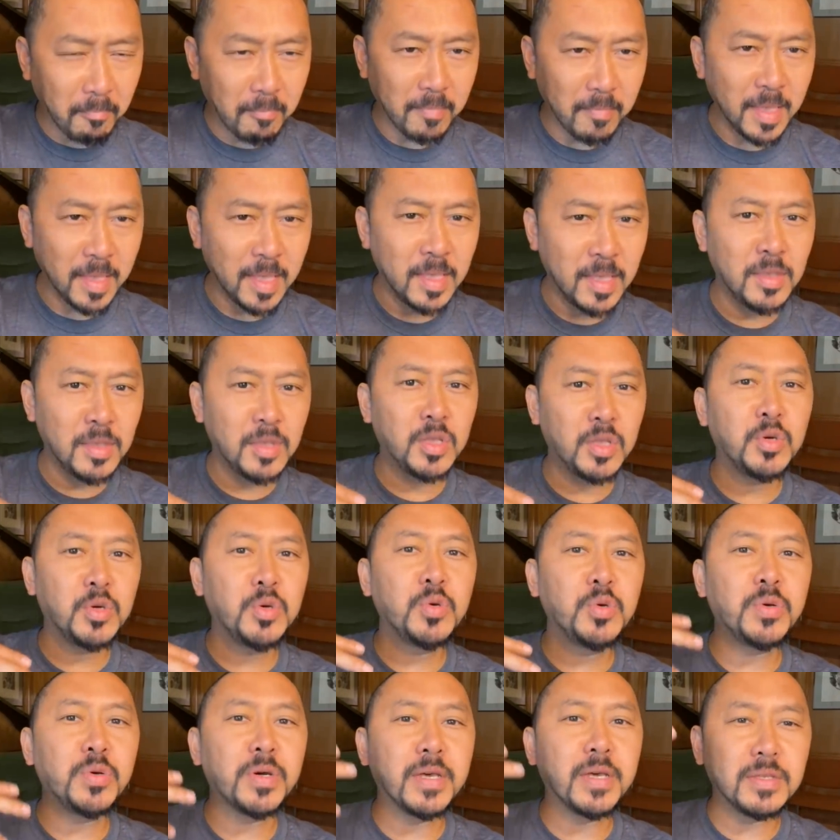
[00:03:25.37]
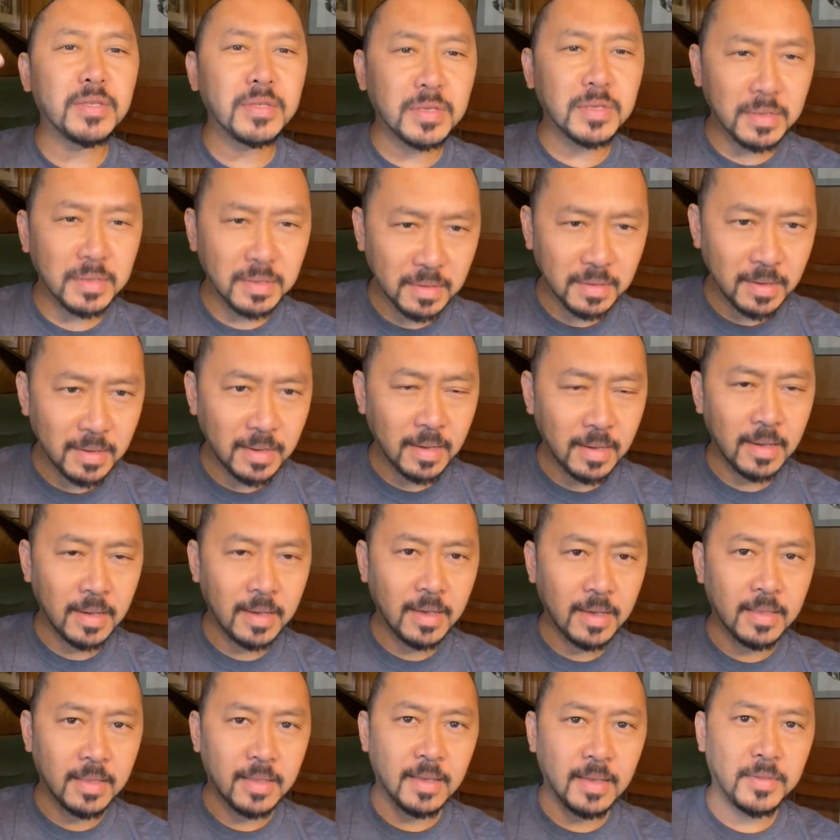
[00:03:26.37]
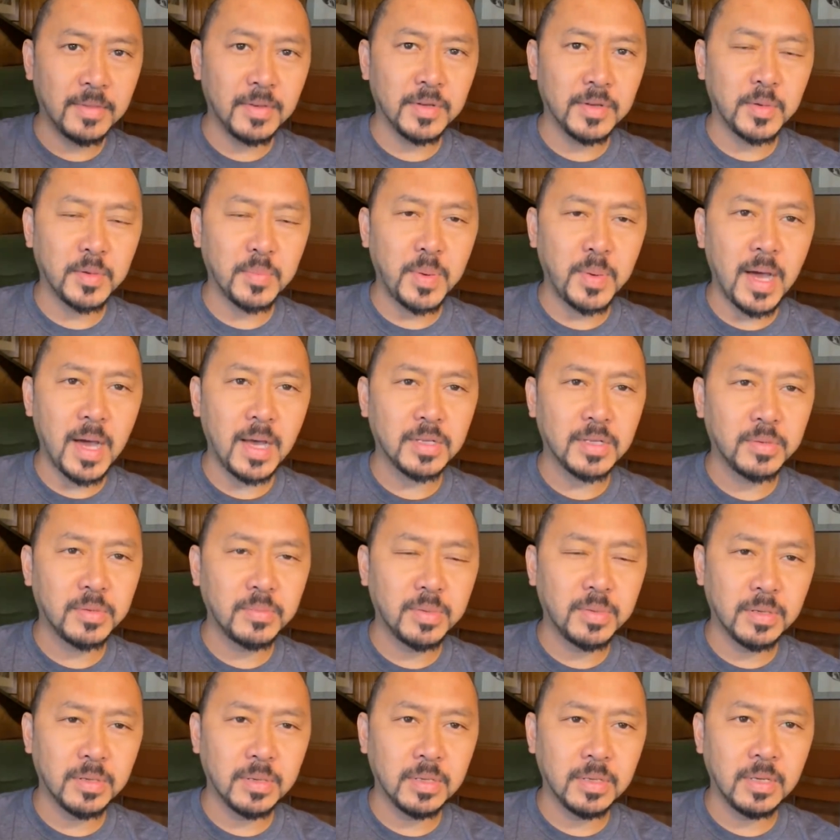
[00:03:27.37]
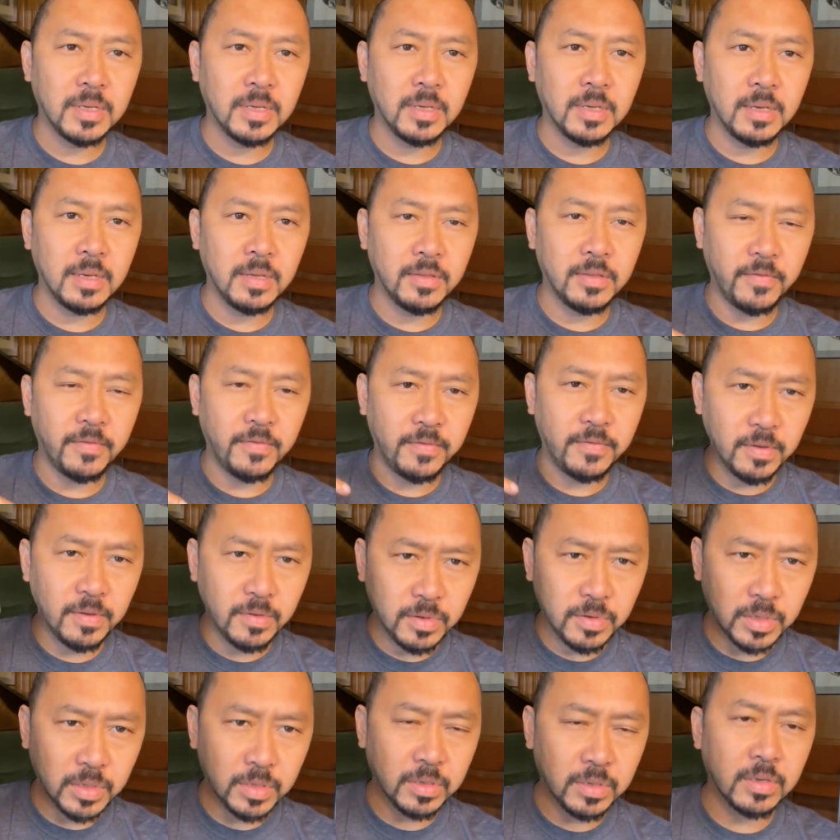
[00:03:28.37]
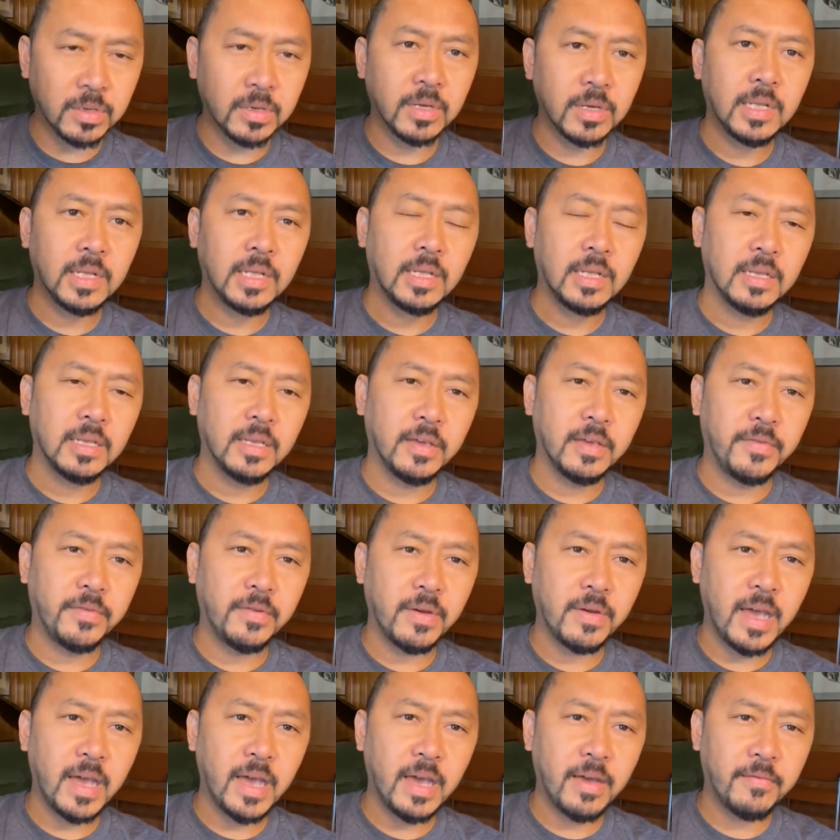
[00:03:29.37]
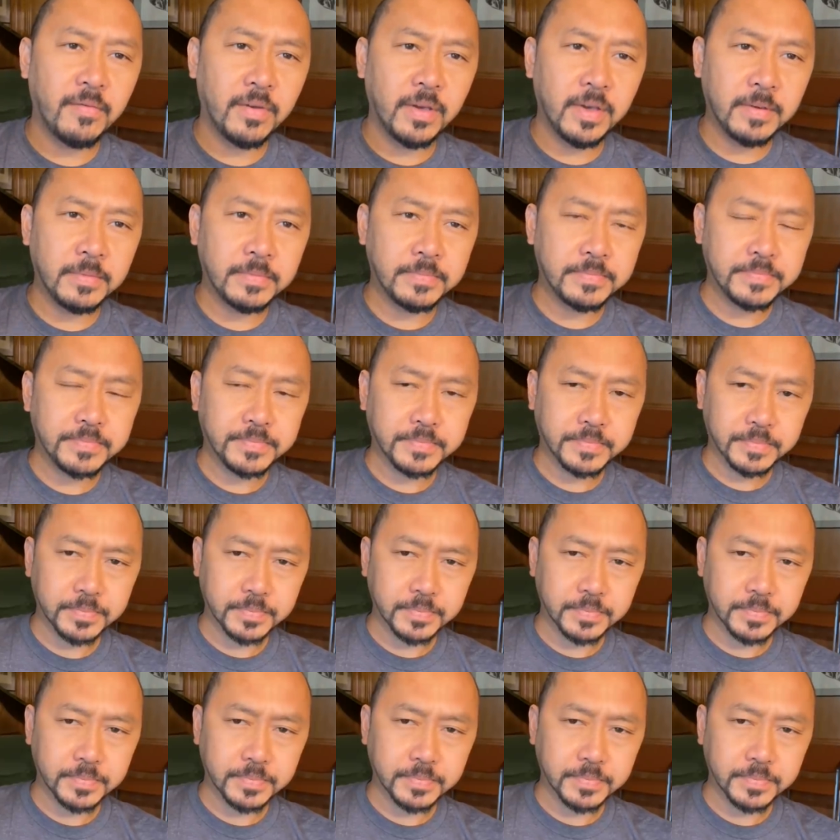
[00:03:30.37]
that there's a possibility in the future, if you're having